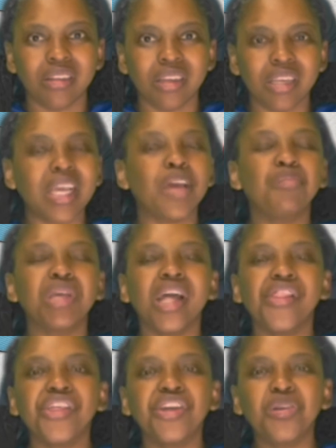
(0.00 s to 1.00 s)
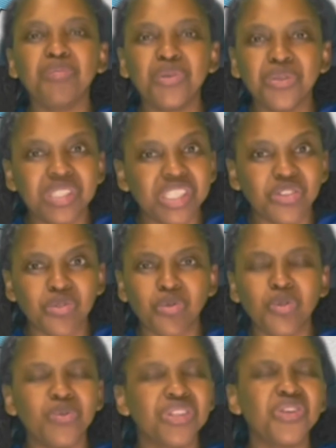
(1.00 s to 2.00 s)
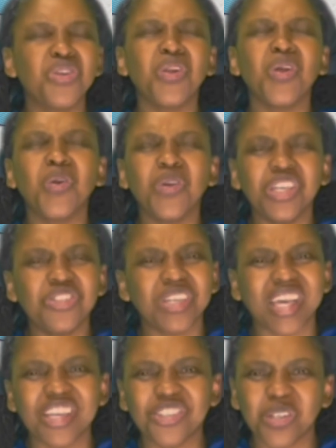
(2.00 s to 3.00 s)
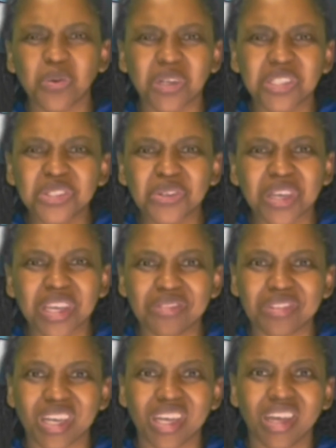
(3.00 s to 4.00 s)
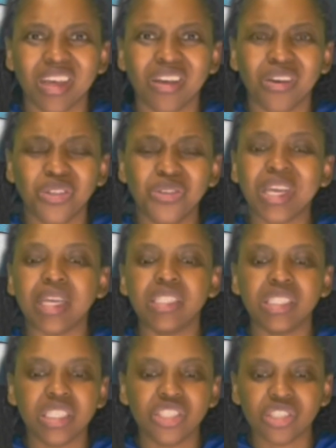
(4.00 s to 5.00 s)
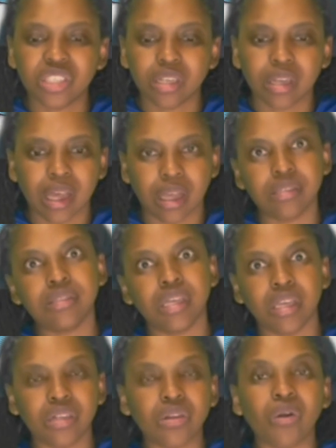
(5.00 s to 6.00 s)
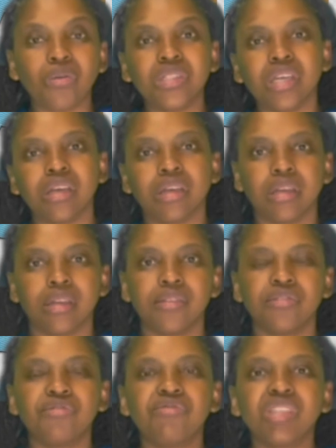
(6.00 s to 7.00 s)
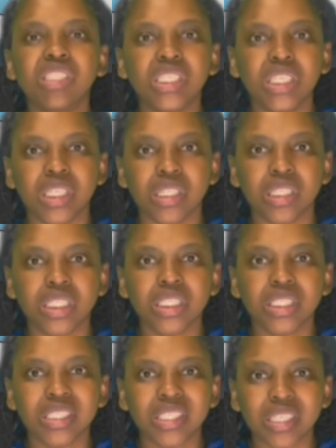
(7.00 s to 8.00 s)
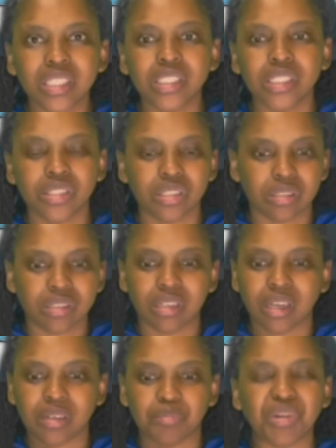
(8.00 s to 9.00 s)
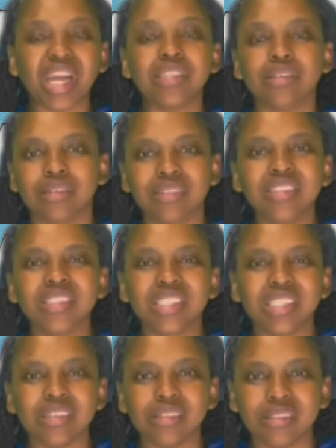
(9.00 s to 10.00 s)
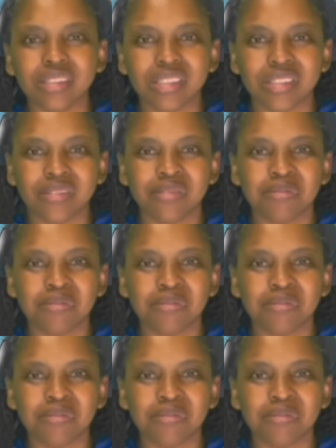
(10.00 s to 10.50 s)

It can be a therapeutic school with no education whatsoever. You can teach, as they get older, physical skills, like practical skills.